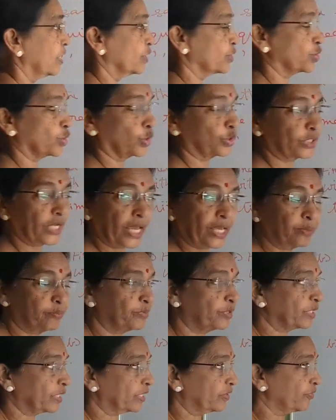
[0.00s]
So
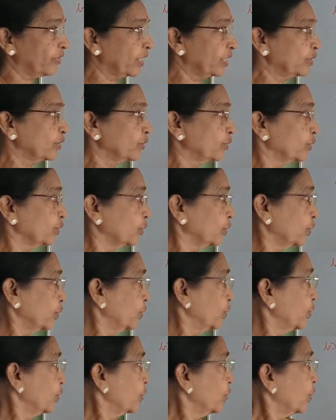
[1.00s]
time required
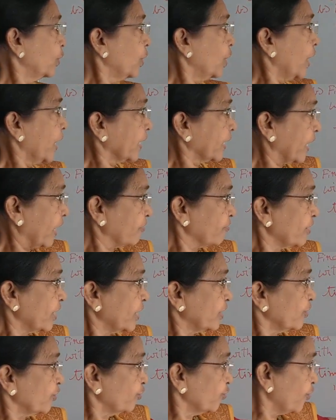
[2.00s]
to
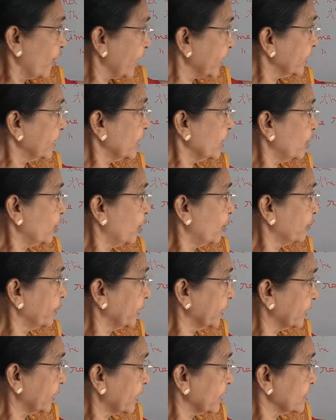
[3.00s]
cover 1
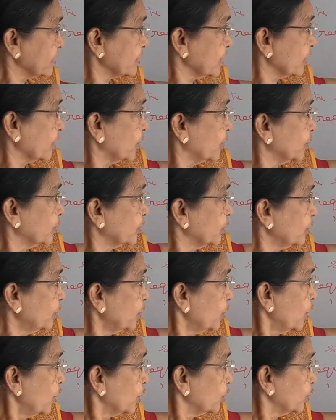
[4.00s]
kilometer is equal
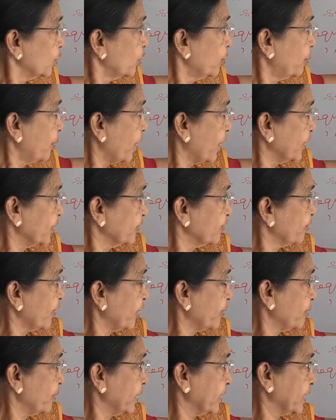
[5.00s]
to 2.5
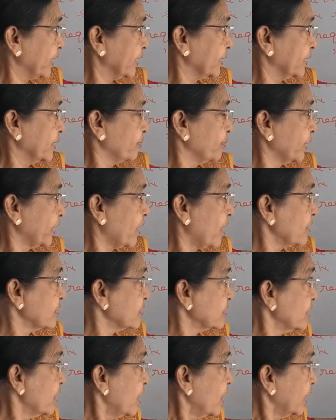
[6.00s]
by 90,
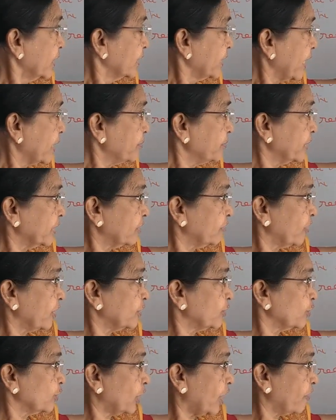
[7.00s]
because time
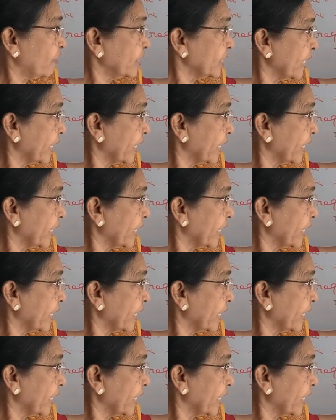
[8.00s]
required to cover